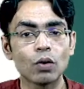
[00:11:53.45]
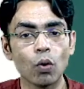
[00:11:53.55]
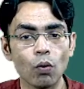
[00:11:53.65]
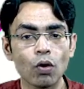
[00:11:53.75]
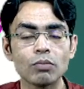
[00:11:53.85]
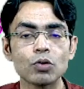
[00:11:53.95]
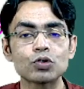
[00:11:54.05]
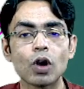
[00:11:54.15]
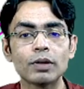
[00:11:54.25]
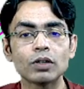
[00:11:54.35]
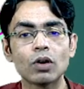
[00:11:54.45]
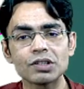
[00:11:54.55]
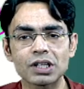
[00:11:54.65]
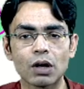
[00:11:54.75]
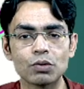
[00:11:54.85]
Overall most common cause,
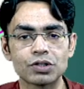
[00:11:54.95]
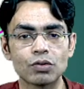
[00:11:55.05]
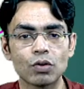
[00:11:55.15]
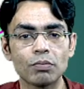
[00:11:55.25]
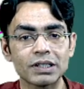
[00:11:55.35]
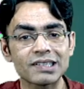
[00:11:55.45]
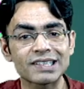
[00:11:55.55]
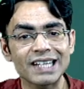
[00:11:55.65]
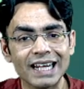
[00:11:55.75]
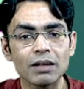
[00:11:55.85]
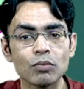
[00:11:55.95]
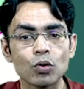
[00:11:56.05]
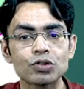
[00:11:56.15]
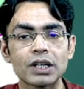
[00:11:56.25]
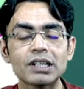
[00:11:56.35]
Down syndrome, but the second
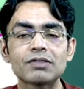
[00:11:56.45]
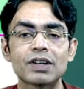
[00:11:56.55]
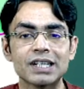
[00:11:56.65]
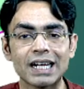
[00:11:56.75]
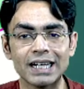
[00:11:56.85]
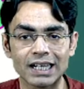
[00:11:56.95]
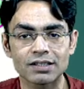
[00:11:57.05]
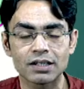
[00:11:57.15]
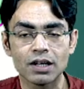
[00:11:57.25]
most is Fragile X.